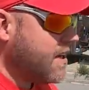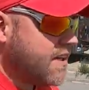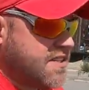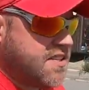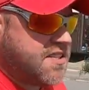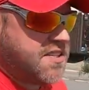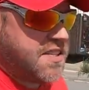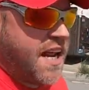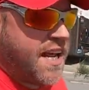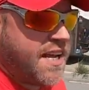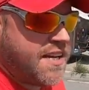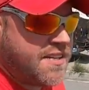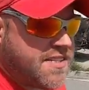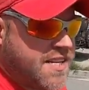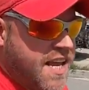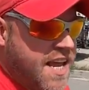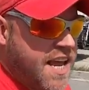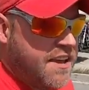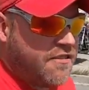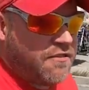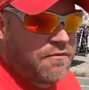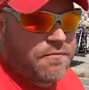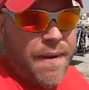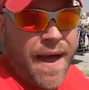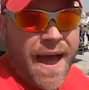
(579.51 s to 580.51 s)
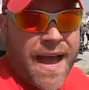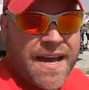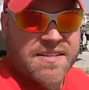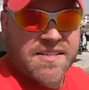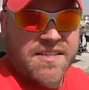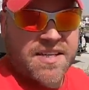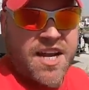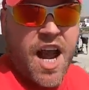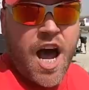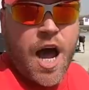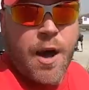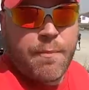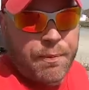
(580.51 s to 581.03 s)
stay safe,
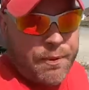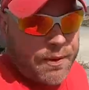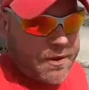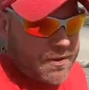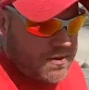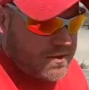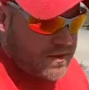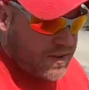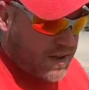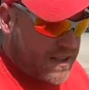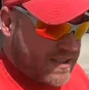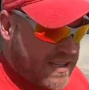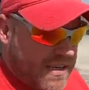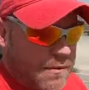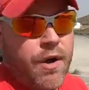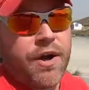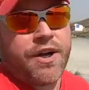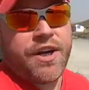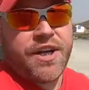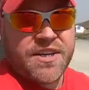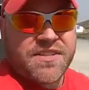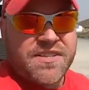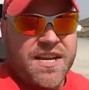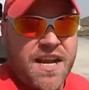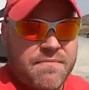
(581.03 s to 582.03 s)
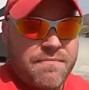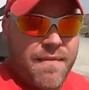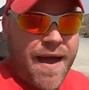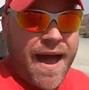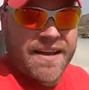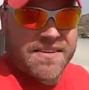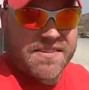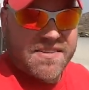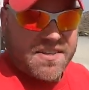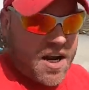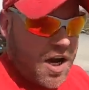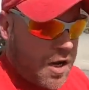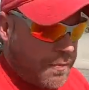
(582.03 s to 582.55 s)
mask up, because they want you to stay
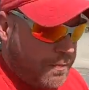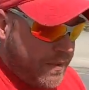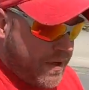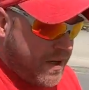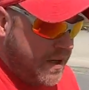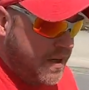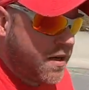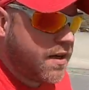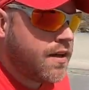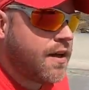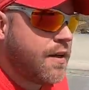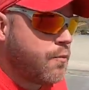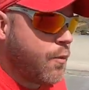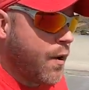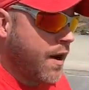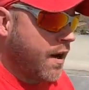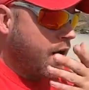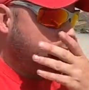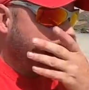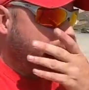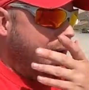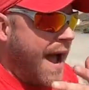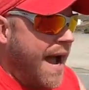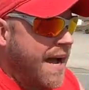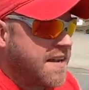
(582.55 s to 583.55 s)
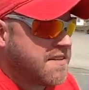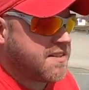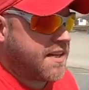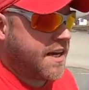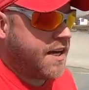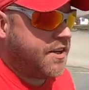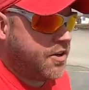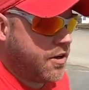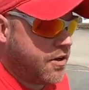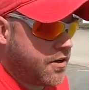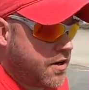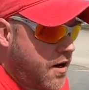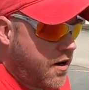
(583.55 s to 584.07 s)
masked up. Wear a mask
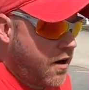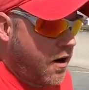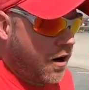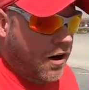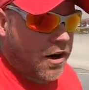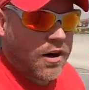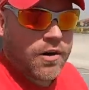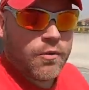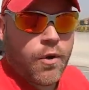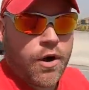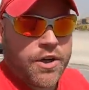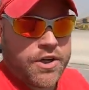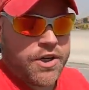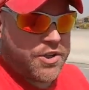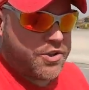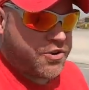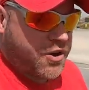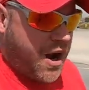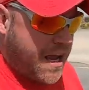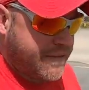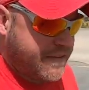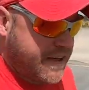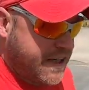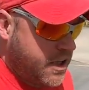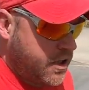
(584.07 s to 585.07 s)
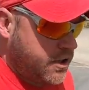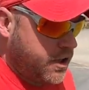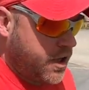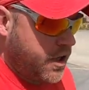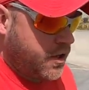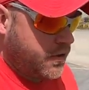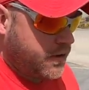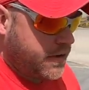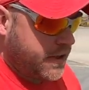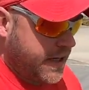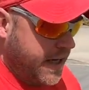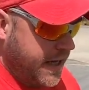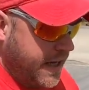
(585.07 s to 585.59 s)
in your car while you're driving
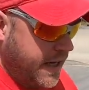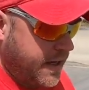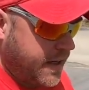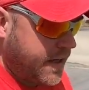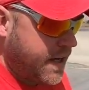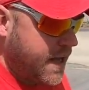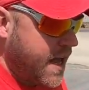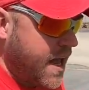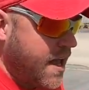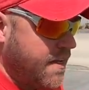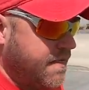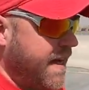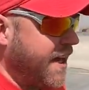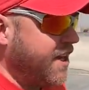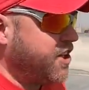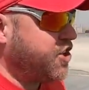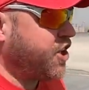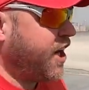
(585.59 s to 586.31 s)
alone. Yeah, they